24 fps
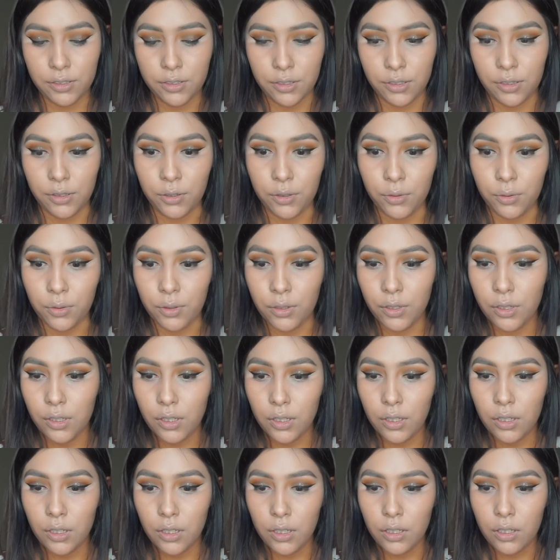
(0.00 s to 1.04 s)
So
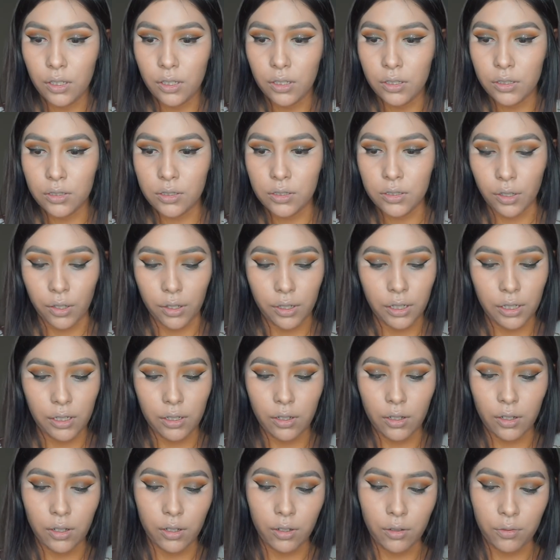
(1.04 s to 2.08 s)
starting
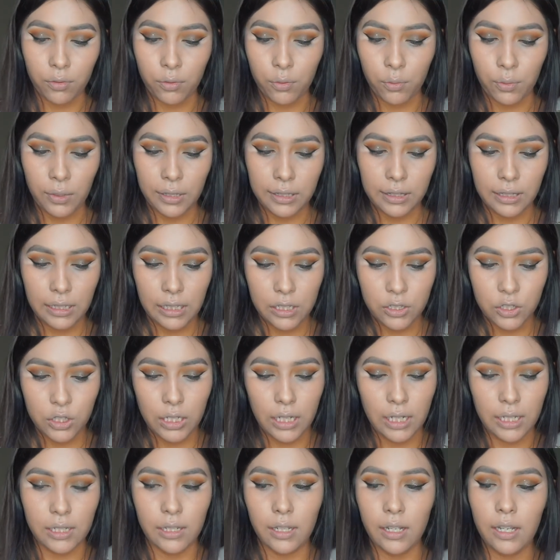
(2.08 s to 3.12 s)
off with the
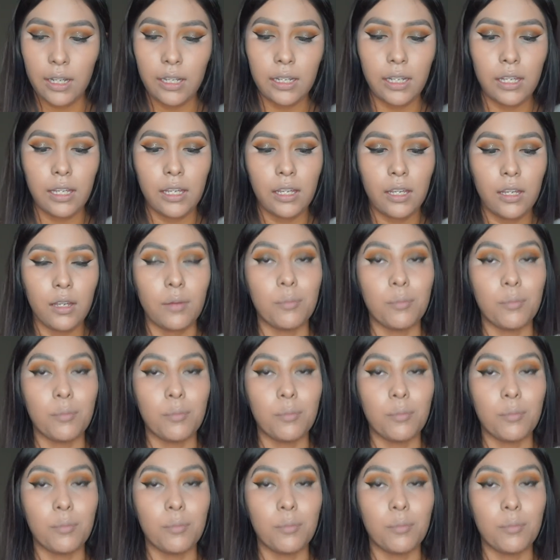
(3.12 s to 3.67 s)
shade Honey,